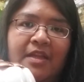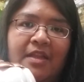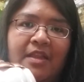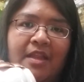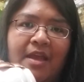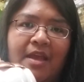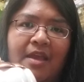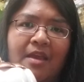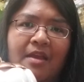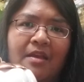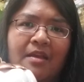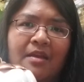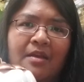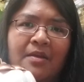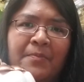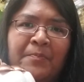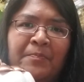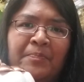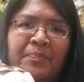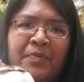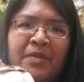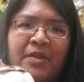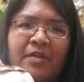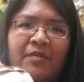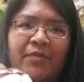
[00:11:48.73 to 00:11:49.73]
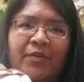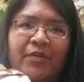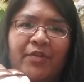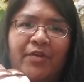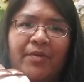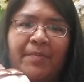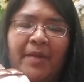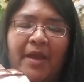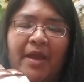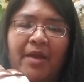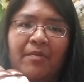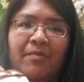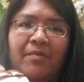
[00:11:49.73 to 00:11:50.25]
like for their
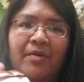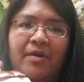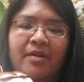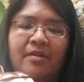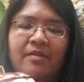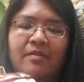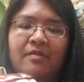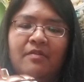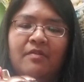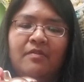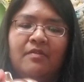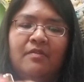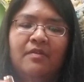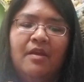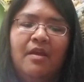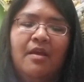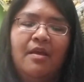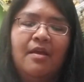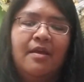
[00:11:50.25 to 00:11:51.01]
pet ones.